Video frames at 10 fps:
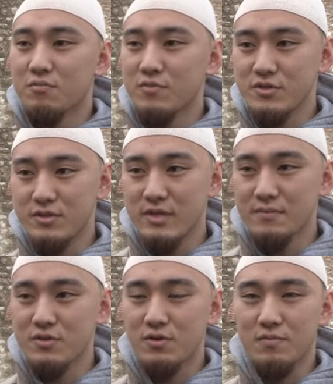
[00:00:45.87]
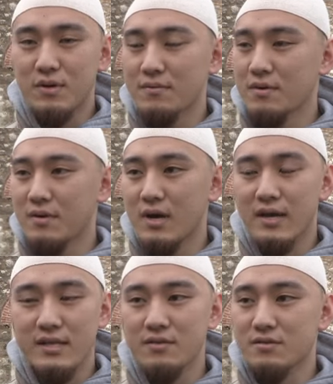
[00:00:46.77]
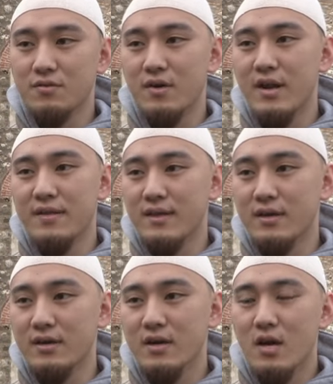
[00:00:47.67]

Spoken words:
Muslims or blah, blah, blah. I didn't know anything.